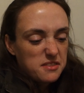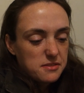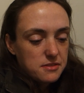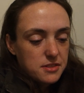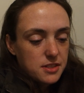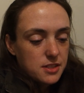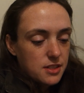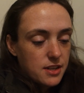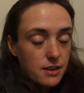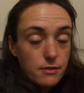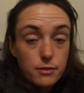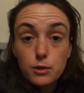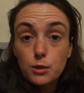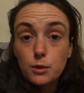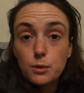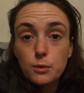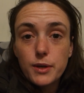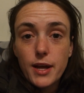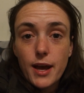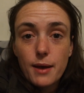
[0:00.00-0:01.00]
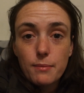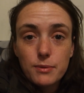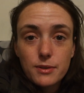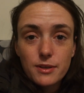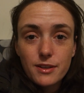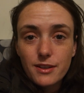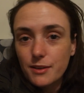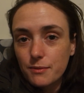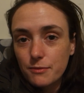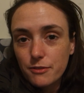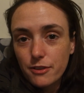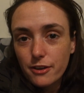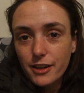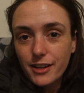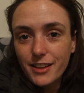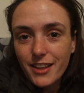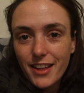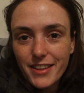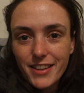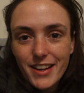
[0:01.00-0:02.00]
just never thought it would happen, and I'm very
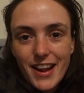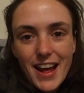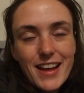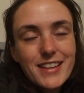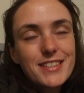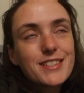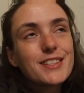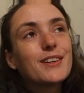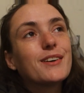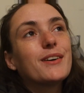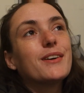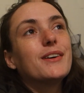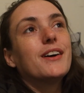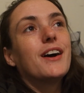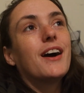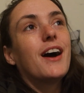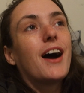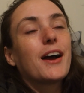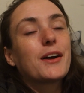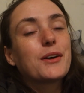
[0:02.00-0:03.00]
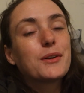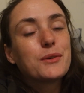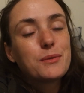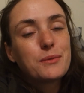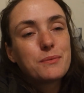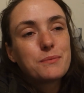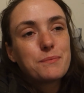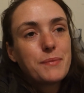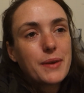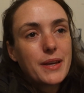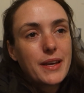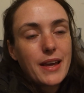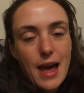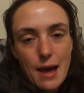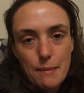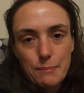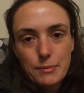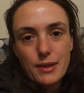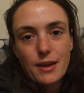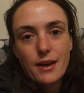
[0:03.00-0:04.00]
glad that it has, so I couldn't be
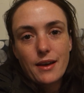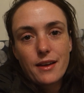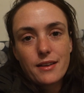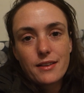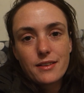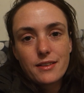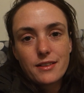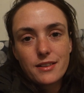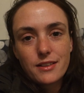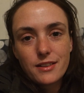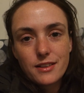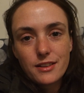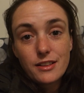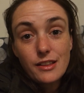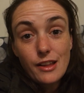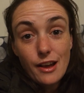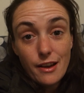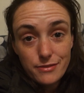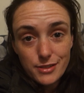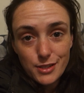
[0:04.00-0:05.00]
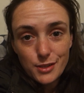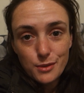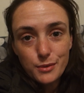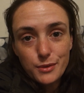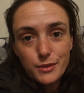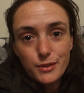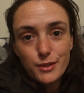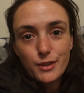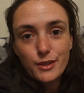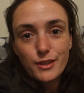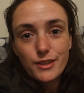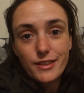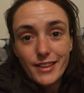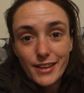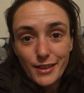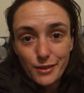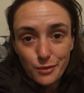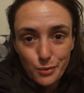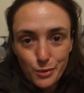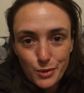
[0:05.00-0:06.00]
happier. Life's good.
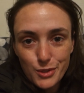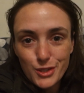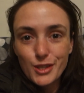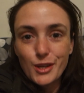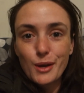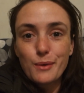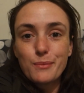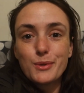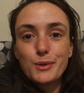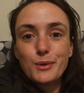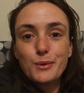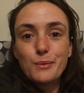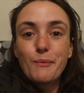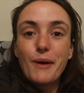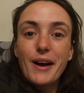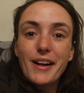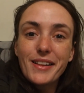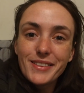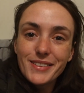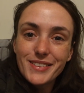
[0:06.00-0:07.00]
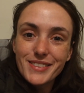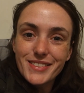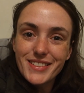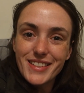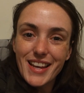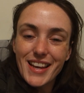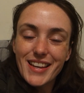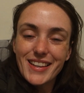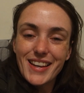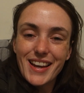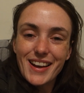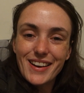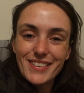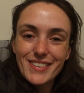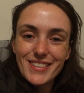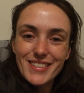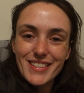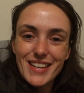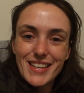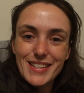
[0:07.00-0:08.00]
Thanks for watching. Hope you're doing well. Take care, and
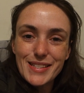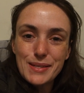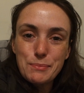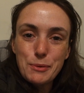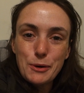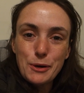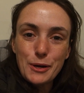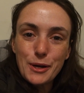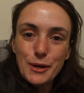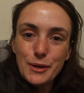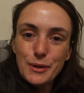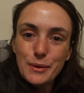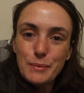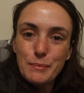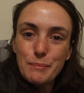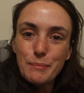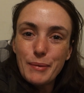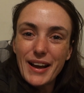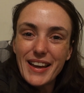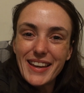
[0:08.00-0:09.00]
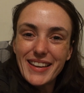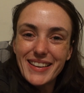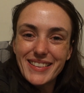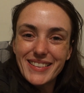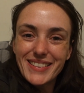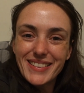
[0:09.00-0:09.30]
I'll see you tomorrow. Bye.